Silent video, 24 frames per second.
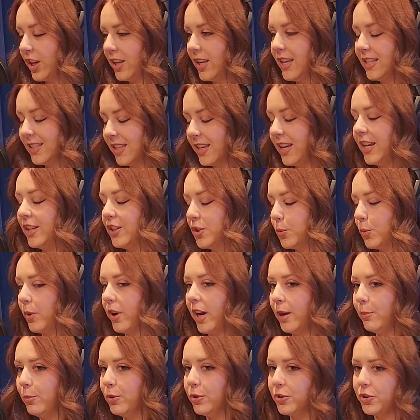his kids
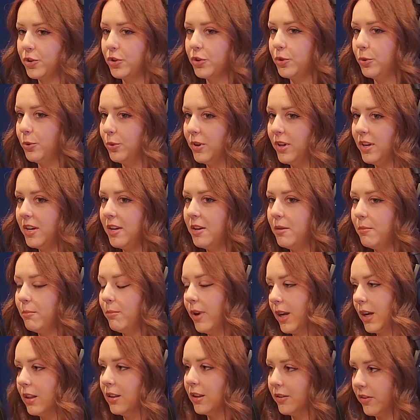were able to
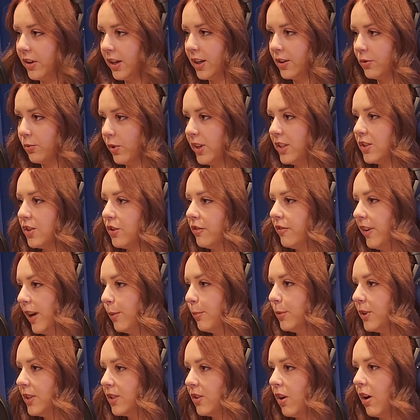make a living and raise their
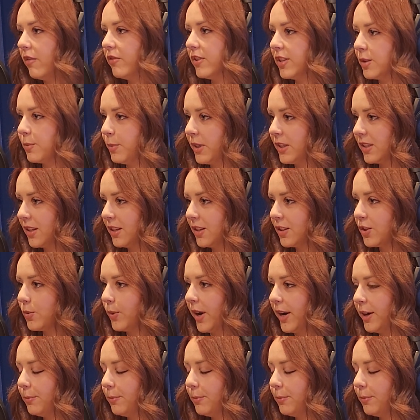families off this business,